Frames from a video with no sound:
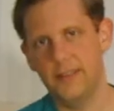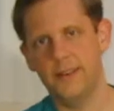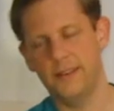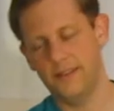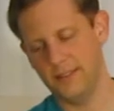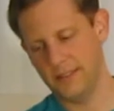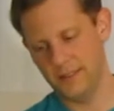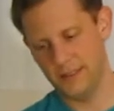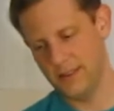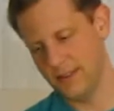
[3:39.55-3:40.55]

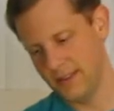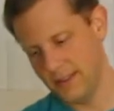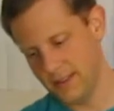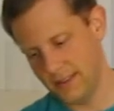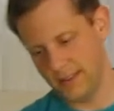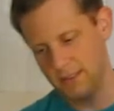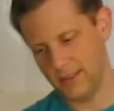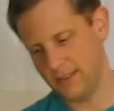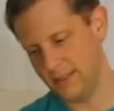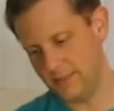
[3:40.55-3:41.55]

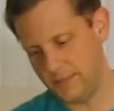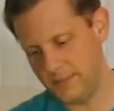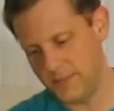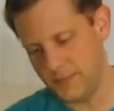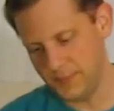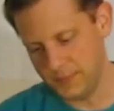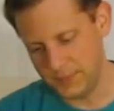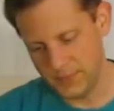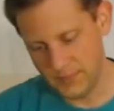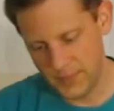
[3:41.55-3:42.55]

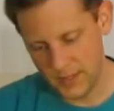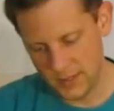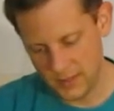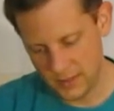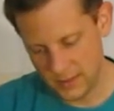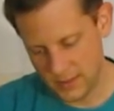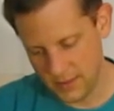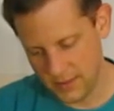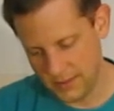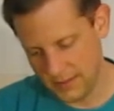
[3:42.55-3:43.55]
Nobody speaks.